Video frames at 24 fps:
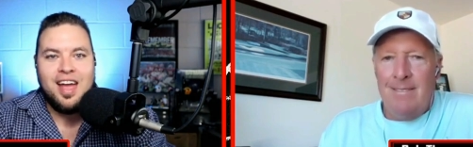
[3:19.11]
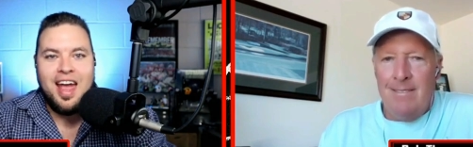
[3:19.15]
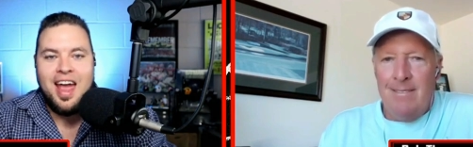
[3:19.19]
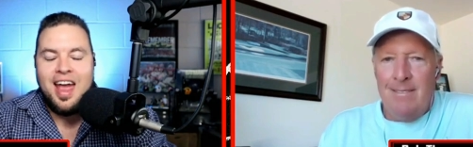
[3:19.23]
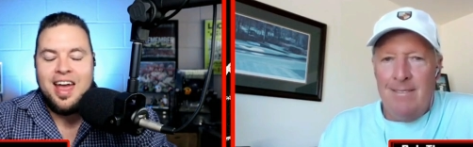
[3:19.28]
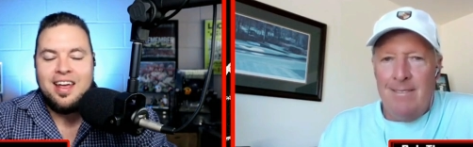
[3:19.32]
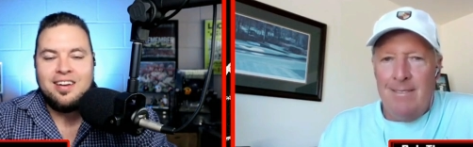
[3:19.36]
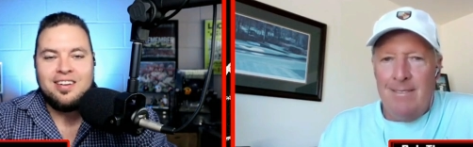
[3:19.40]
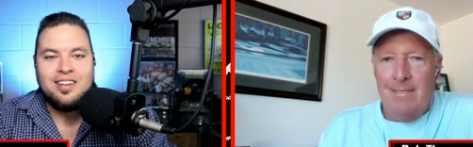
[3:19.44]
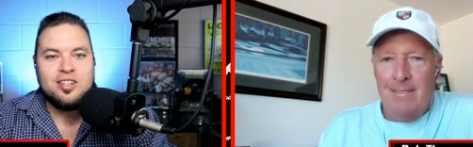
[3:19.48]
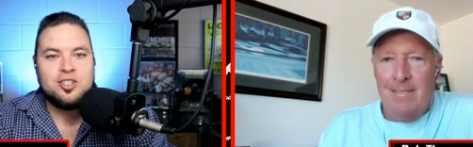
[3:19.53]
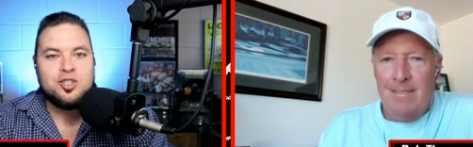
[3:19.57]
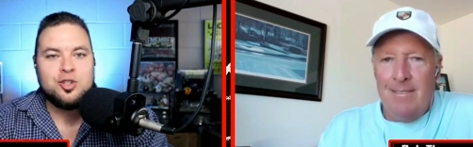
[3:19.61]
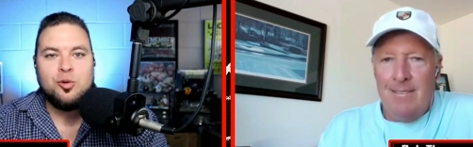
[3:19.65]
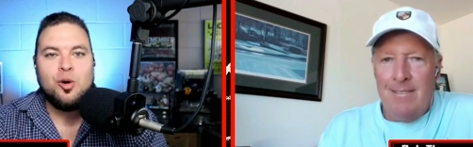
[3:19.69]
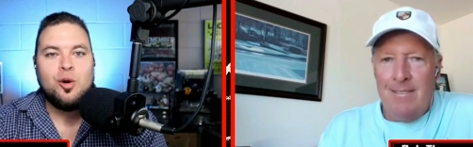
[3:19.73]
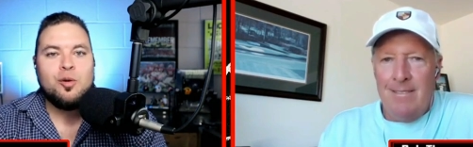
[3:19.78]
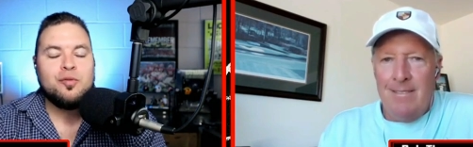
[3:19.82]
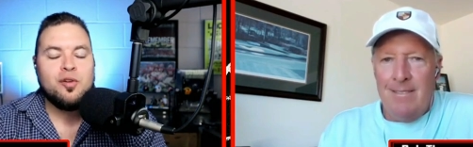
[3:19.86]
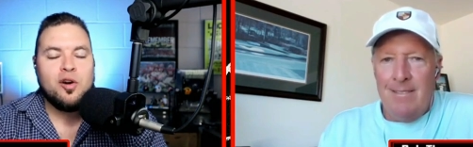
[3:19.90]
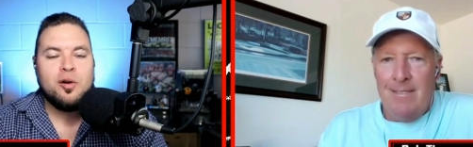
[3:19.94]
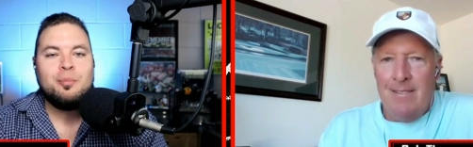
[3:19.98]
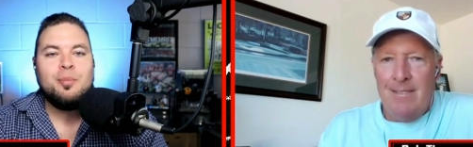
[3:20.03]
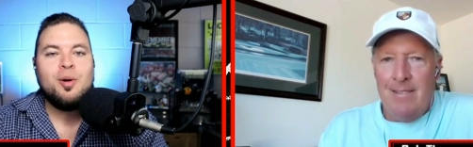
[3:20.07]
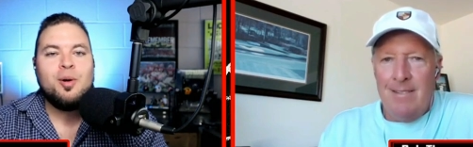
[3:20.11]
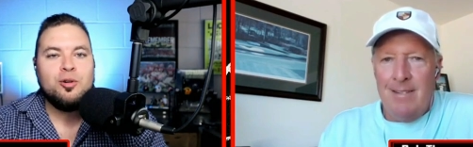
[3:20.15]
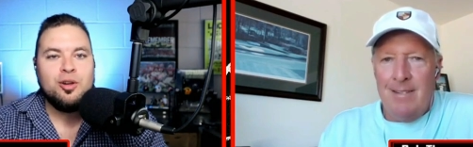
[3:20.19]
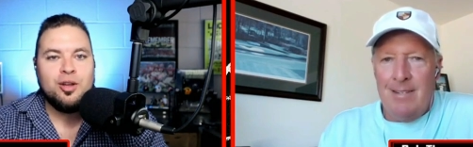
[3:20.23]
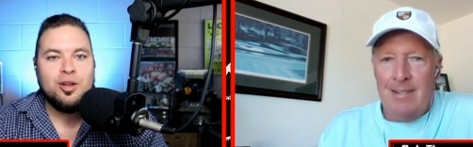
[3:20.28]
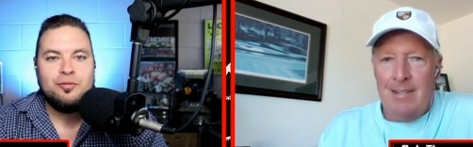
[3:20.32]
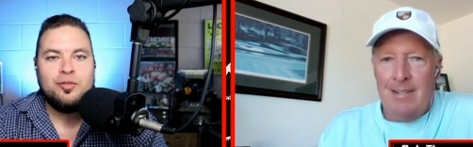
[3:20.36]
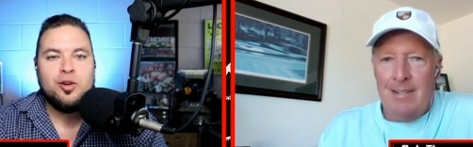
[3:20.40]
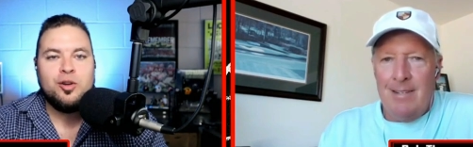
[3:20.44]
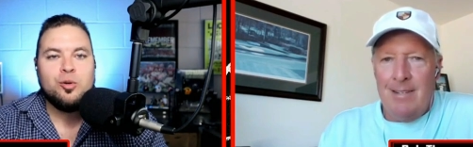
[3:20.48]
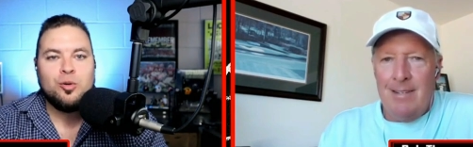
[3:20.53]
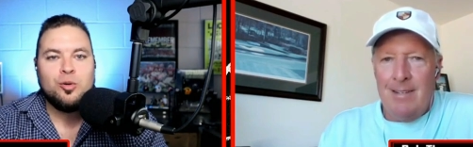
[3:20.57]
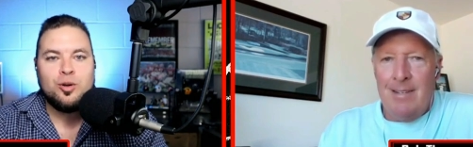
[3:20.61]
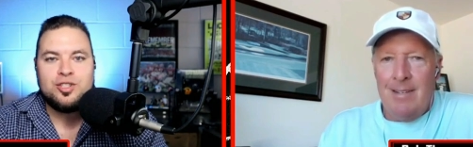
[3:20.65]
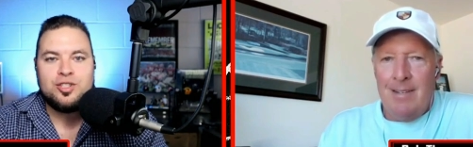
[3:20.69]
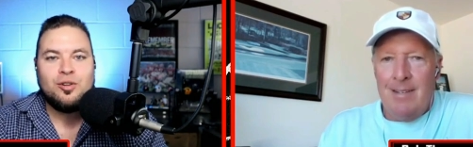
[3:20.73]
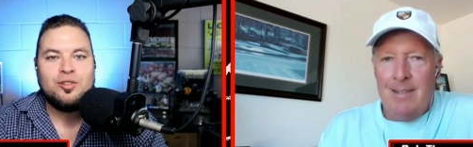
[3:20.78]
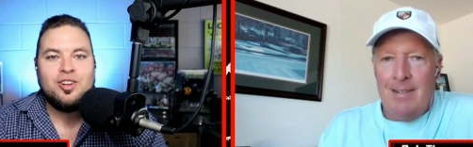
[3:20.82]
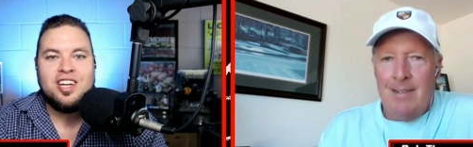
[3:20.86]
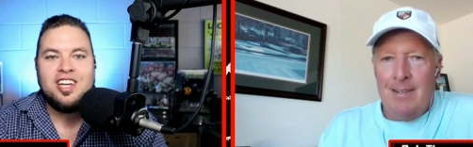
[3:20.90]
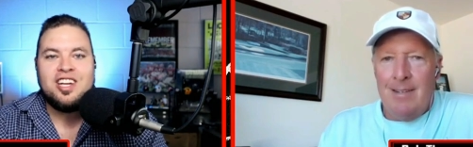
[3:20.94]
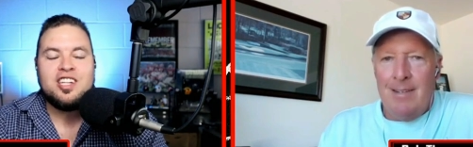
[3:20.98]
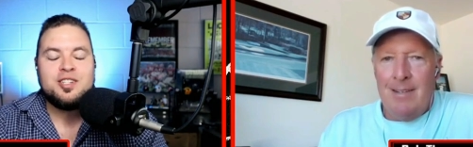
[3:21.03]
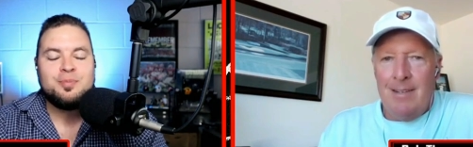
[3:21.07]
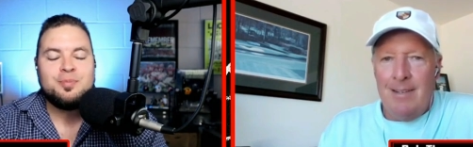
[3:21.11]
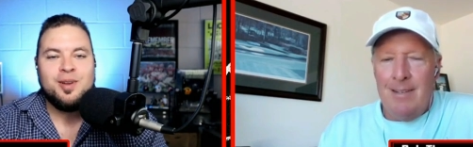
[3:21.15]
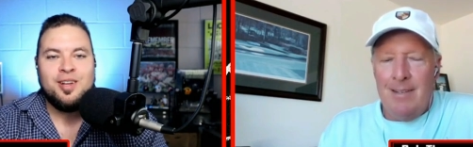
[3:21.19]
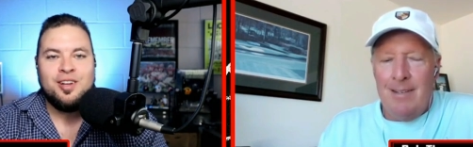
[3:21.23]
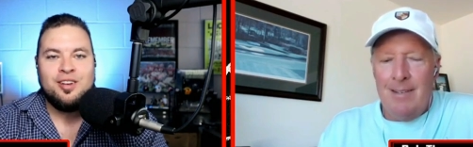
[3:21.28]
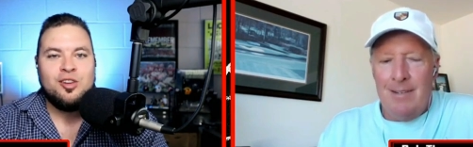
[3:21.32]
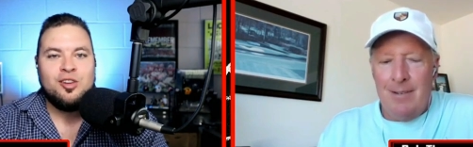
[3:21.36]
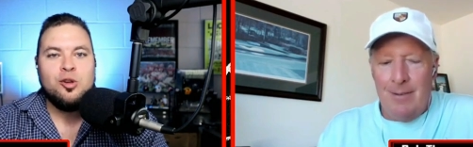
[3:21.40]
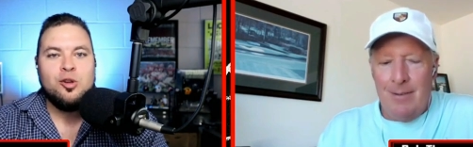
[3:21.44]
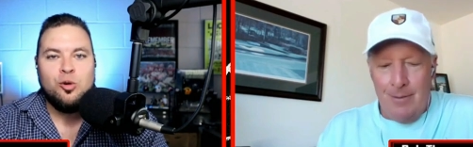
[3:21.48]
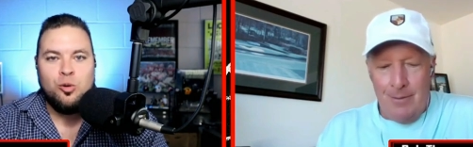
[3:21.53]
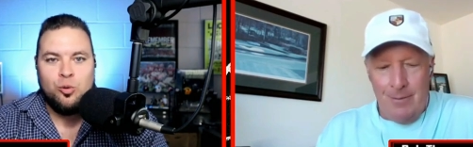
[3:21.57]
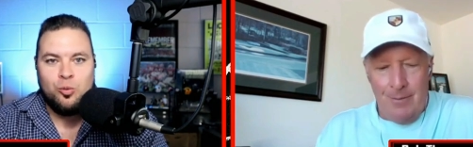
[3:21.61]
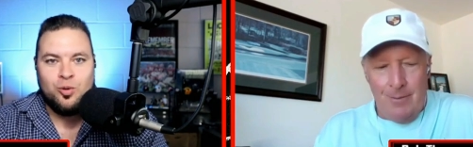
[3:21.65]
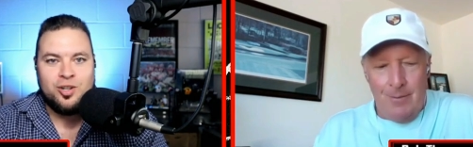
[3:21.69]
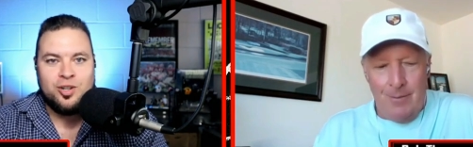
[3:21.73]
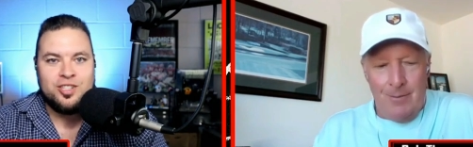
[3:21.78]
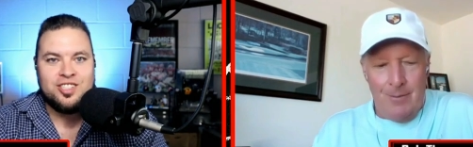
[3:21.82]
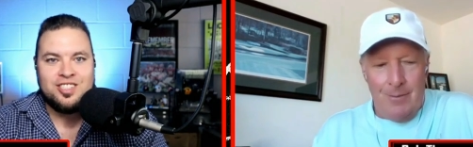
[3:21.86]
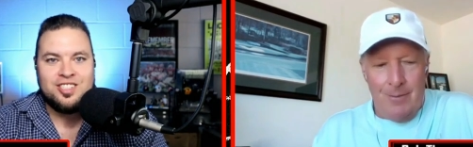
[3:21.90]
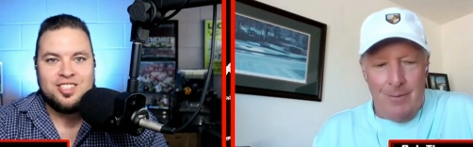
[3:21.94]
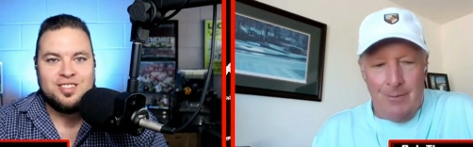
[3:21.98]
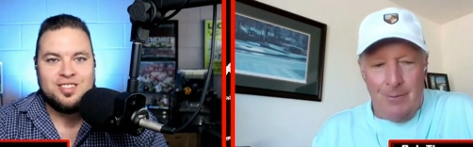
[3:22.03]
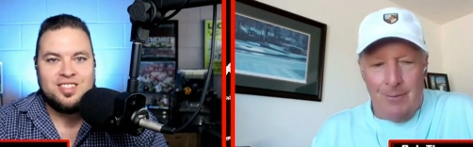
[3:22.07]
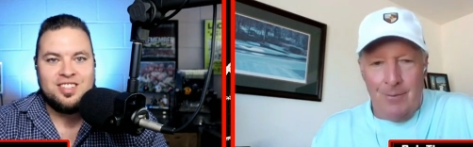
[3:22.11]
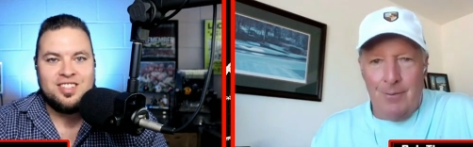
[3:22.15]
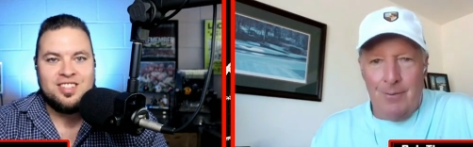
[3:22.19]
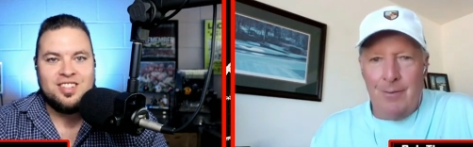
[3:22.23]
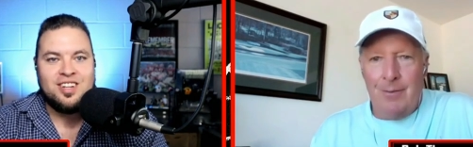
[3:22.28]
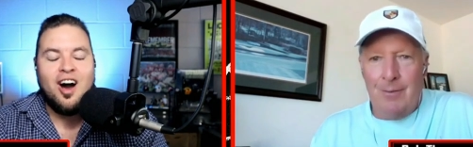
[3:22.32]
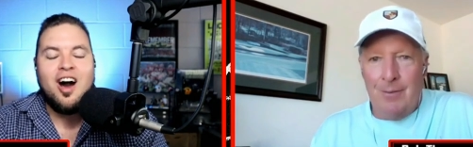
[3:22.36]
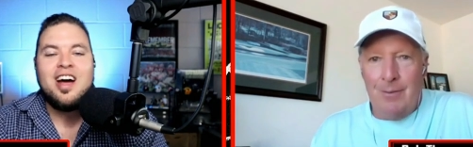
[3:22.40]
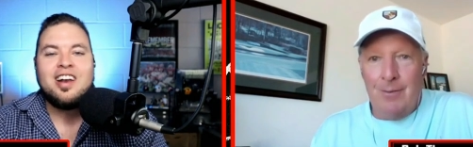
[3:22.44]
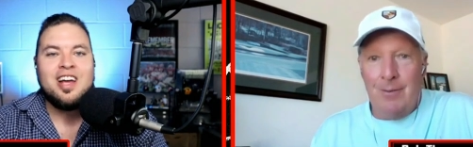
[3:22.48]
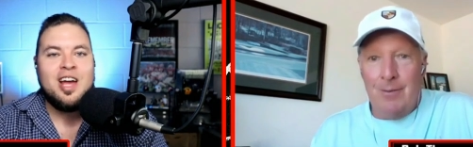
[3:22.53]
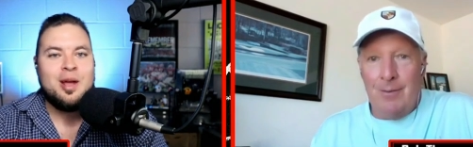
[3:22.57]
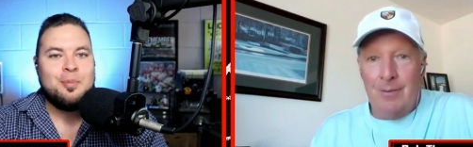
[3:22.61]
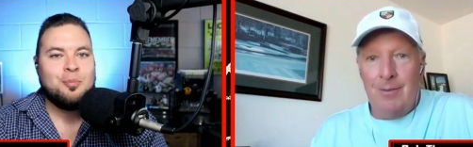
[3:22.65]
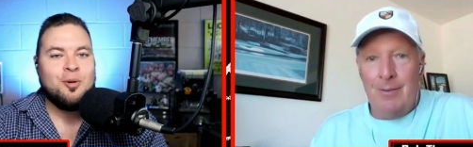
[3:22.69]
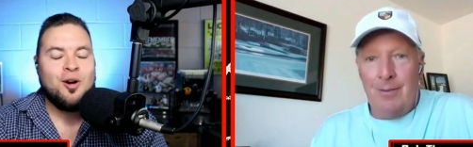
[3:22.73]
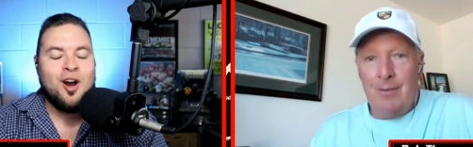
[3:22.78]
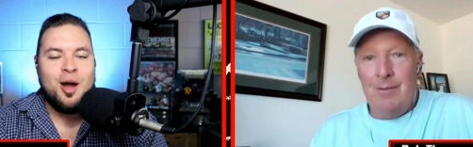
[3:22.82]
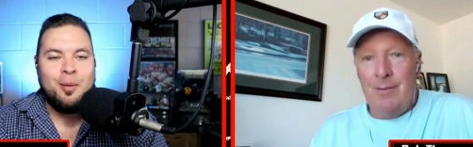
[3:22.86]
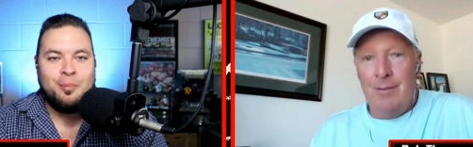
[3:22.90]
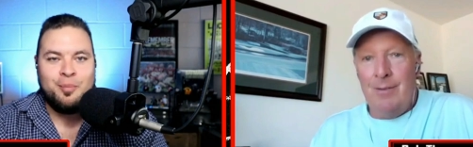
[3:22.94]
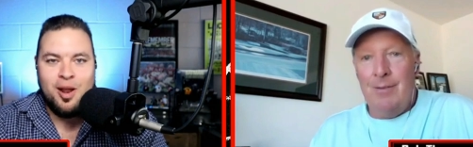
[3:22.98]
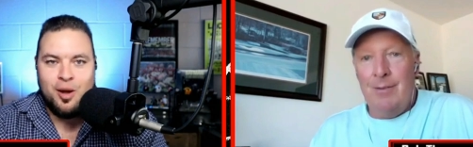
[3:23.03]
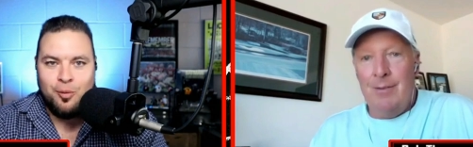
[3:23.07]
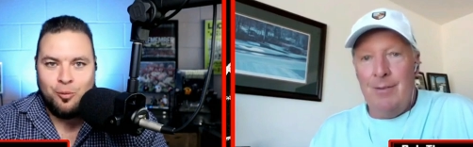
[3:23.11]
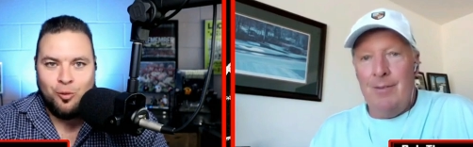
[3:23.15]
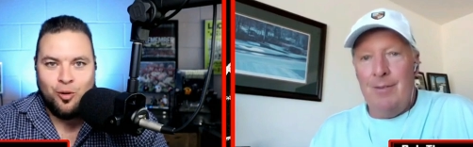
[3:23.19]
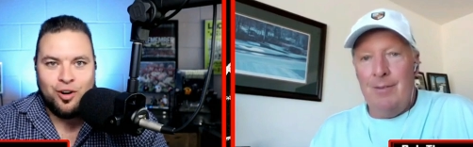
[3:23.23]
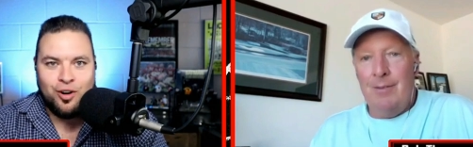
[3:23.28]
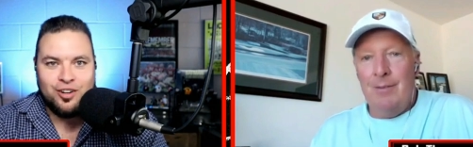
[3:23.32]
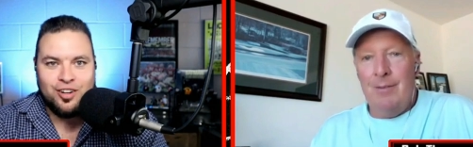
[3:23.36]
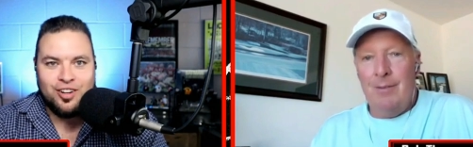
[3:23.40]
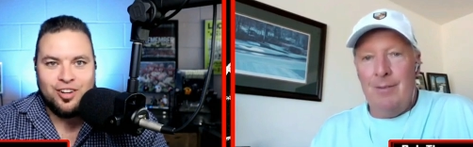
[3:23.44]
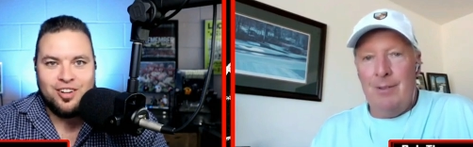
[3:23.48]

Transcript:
Speaker 1: and it drew over a million viewers on ESPNU, which is not a prime network.